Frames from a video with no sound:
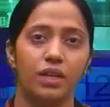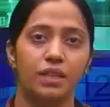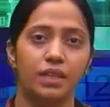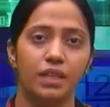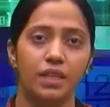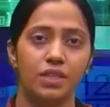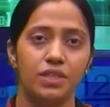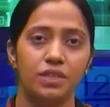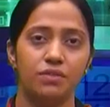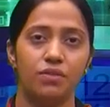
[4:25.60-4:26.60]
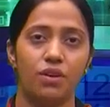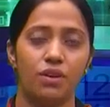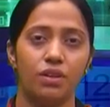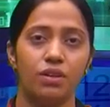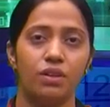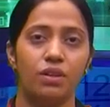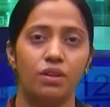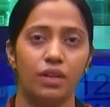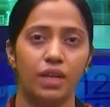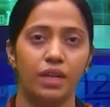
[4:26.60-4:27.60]
integration for
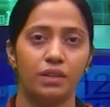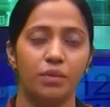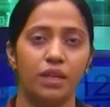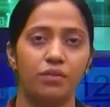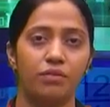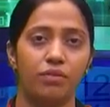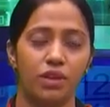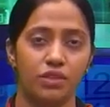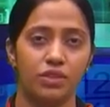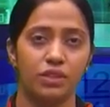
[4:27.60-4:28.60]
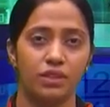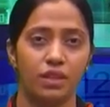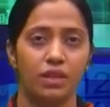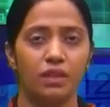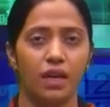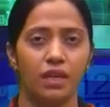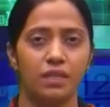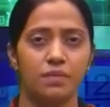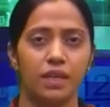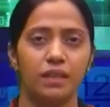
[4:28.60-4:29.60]
logarithmic function. I
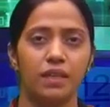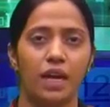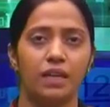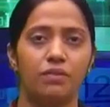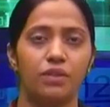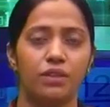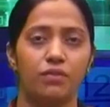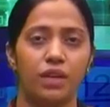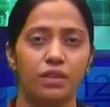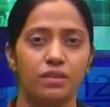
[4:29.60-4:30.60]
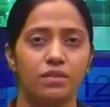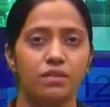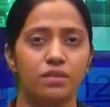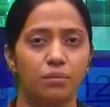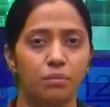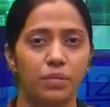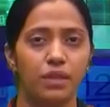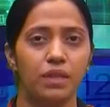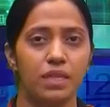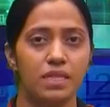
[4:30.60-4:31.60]
explained that with one
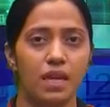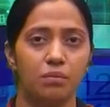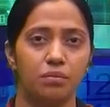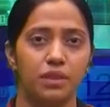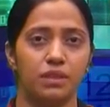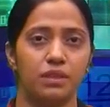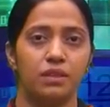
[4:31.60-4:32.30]
simple example.